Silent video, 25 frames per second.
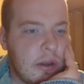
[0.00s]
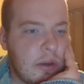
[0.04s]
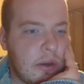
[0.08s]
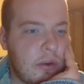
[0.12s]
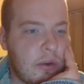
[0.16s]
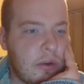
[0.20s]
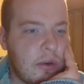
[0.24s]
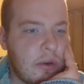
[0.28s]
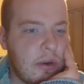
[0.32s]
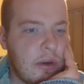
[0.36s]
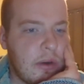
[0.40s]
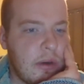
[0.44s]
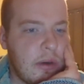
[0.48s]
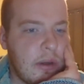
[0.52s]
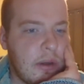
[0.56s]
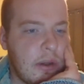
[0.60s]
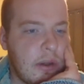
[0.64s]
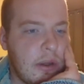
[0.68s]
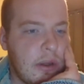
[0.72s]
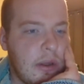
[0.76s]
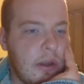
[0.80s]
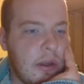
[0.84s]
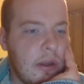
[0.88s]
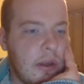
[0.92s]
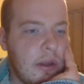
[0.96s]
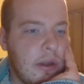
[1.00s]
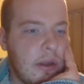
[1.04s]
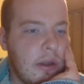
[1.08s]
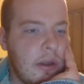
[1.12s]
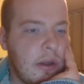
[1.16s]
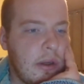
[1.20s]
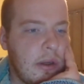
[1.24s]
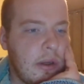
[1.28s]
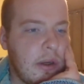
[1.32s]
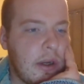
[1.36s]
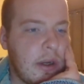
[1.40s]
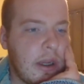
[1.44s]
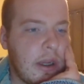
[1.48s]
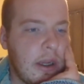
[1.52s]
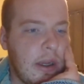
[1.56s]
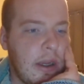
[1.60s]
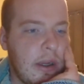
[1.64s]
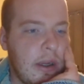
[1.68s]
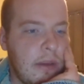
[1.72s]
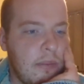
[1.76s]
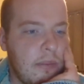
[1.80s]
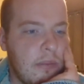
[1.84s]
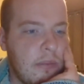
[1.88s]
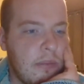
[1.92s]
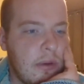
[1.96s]
Corn
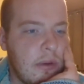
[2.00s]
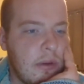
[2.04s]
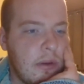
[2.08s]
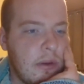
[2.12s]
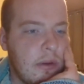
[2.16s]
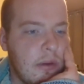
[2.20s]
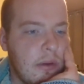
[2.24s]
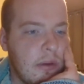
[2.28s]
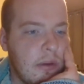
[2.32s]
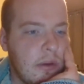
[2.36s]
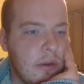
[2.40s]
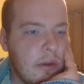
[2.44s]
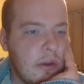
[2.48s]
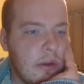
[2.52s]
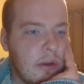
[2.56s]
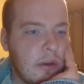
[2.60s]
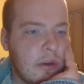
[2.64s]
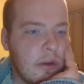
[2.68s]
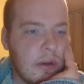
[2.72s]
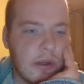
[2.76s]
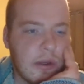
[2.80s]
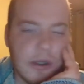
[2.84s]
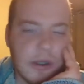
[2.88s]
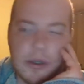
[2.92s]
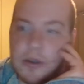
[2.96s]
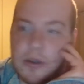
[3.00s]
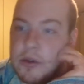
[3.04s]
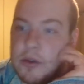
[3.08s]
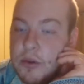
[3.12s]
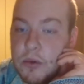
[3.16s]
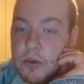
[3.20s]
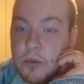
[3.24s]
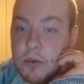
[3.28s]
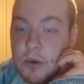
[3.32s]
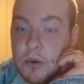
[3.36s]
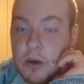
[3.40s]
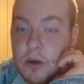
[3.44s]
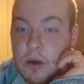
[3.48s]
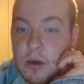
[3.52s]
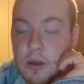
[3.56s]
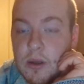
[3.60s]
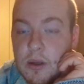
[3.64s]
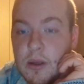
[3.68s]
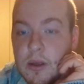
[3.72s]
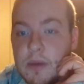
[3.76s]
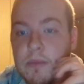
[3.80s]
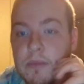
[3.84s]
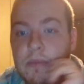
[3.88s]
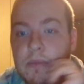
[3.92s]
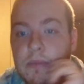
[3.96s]
came into the world.